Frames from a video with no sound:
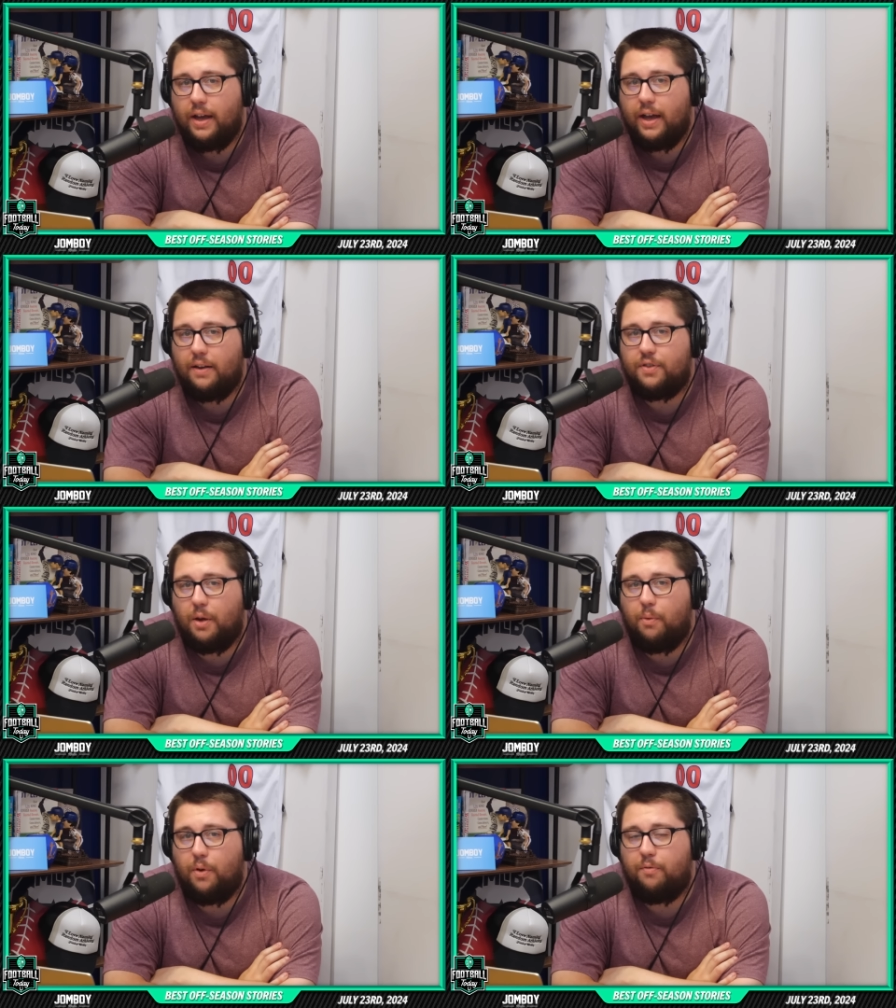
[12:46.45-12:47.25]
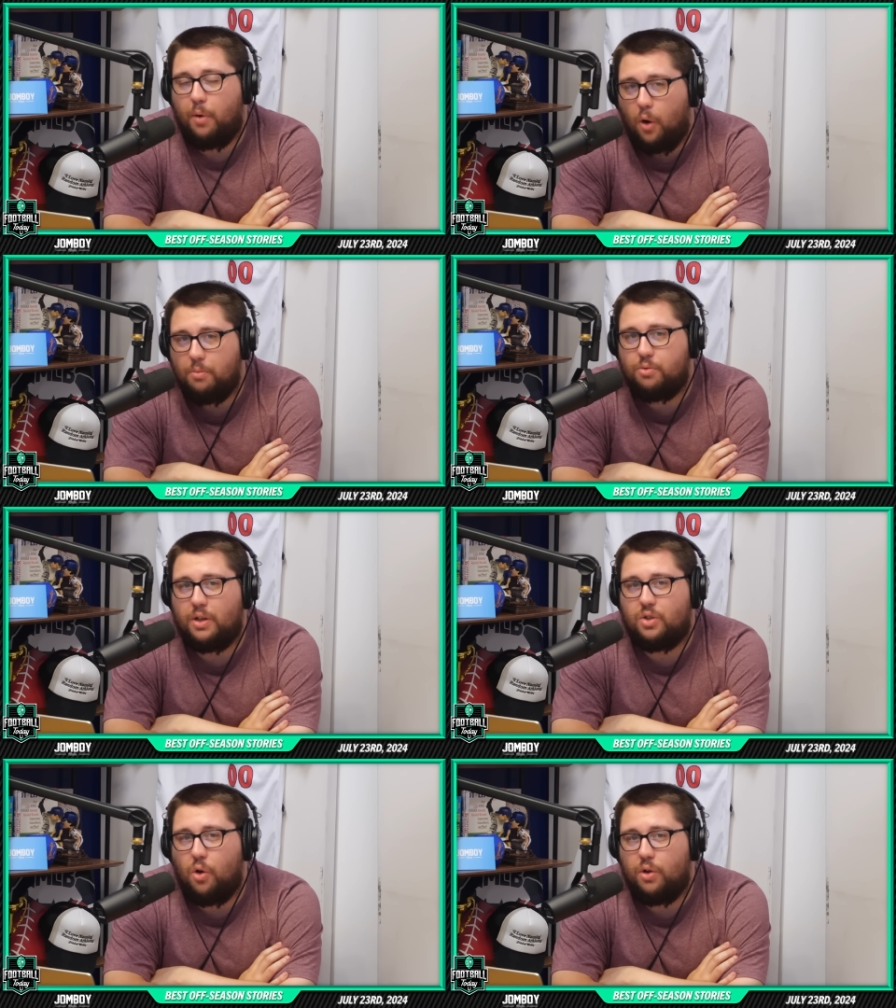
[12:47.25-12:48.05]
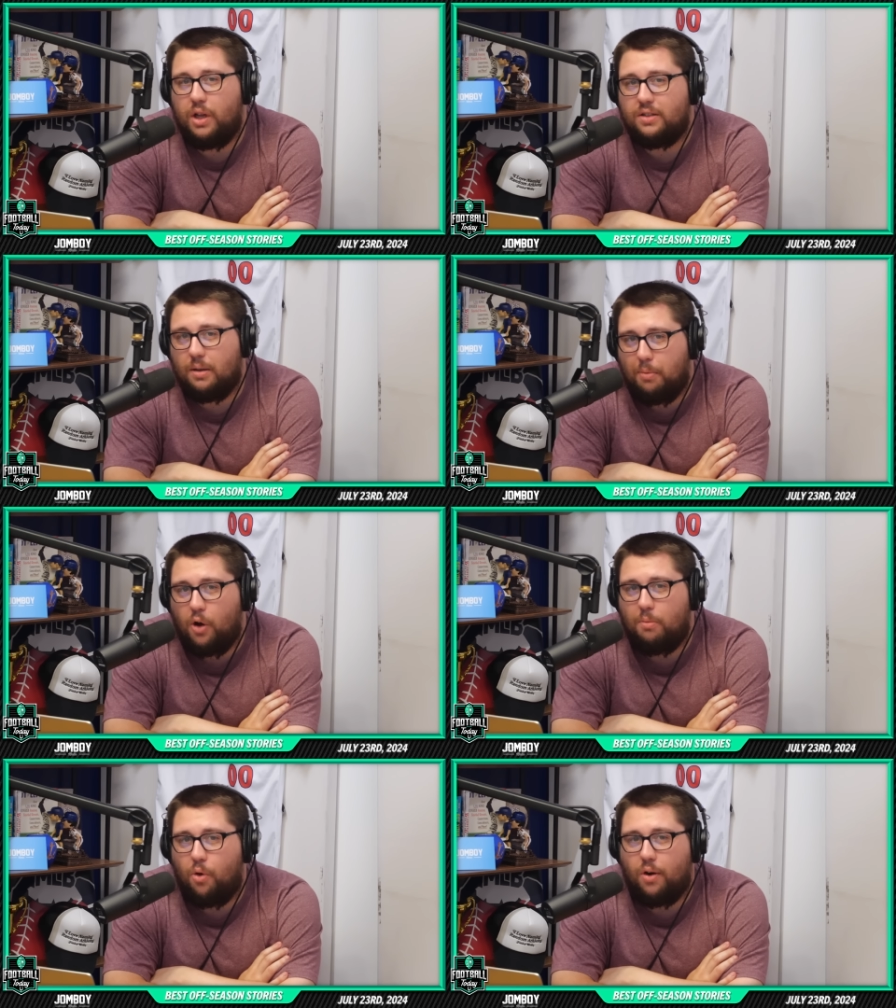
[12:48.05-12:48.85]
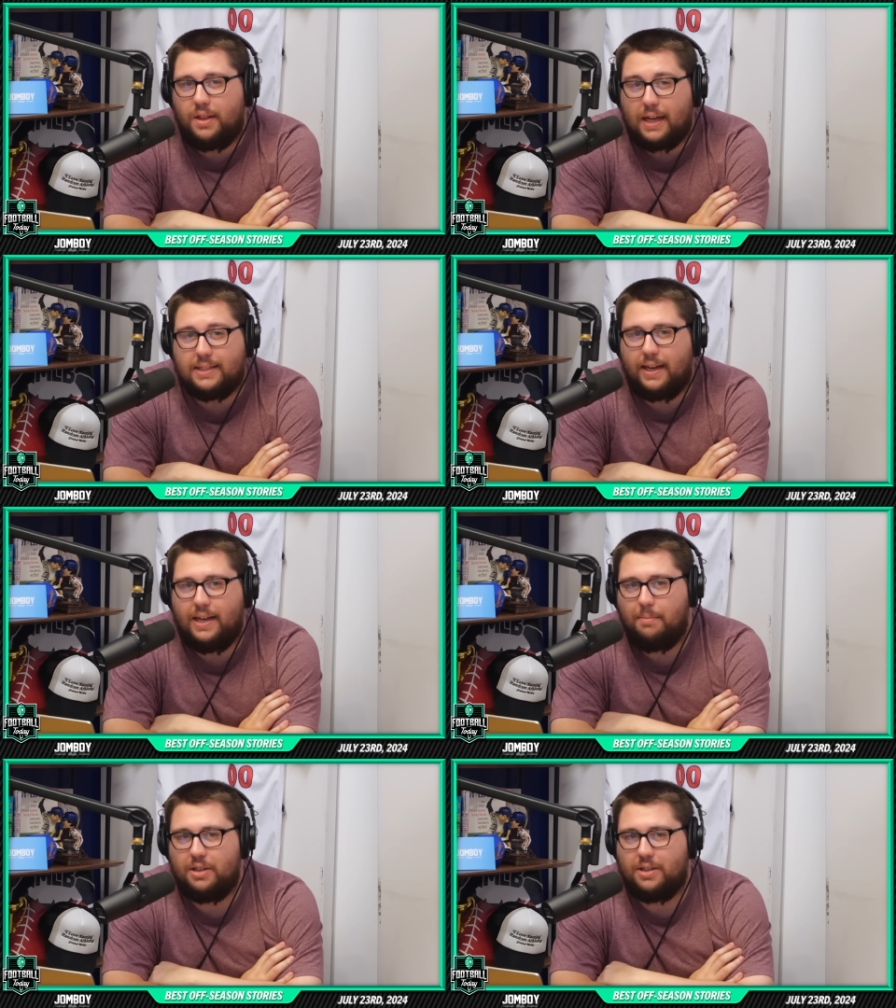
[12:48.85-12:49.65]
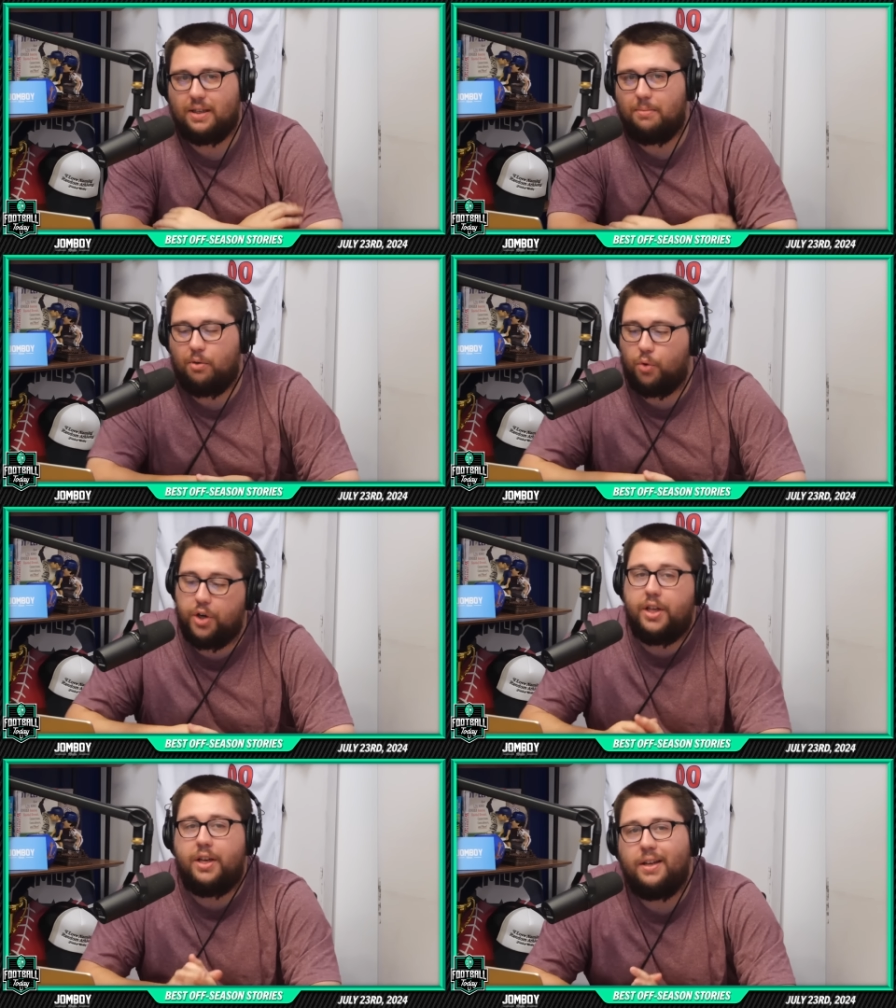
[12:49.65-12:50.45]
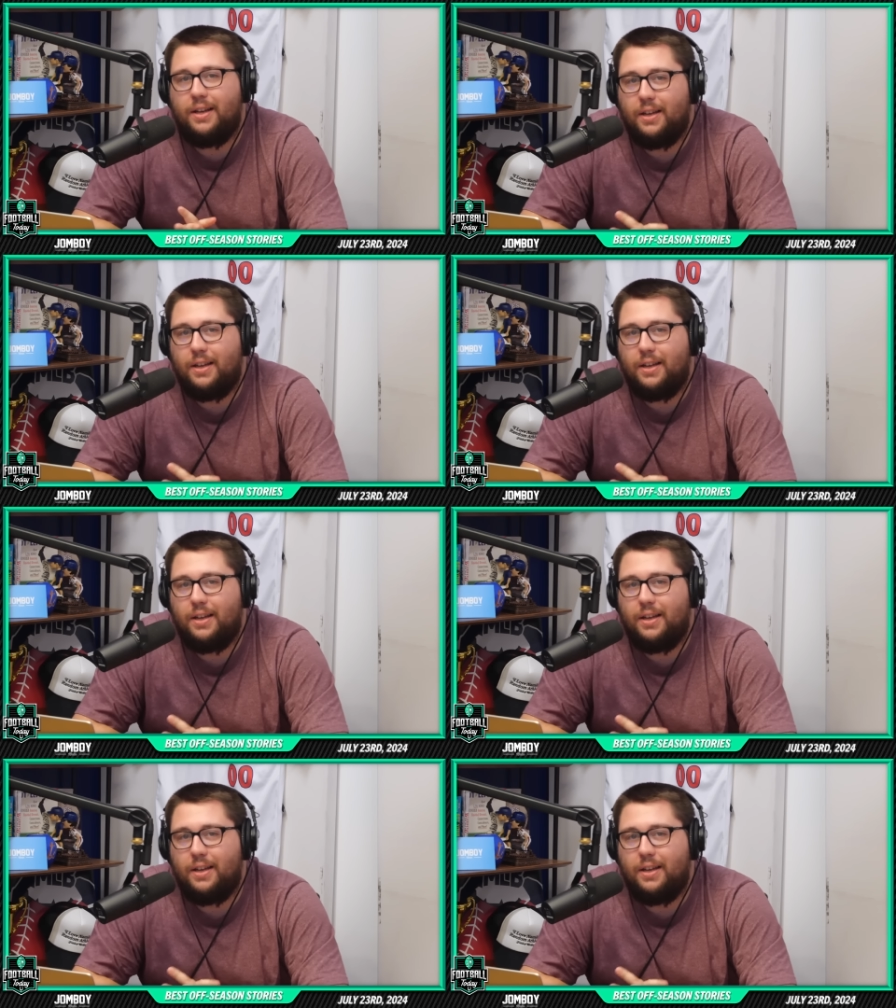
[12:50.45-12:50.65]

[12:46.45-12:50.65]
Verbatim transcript: and if they if Mahomes wants to hold on to the ball more, that dynamic is going to be really